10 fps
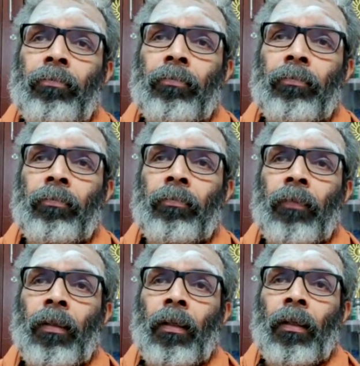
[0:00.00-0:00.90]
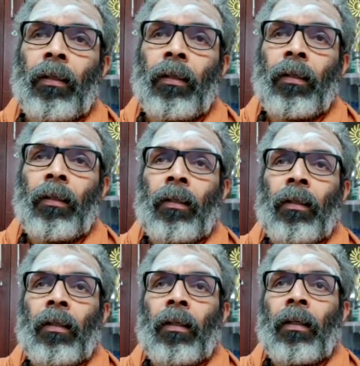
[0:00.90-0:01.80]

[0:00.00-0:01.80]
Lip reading: No one is speaking in this clip.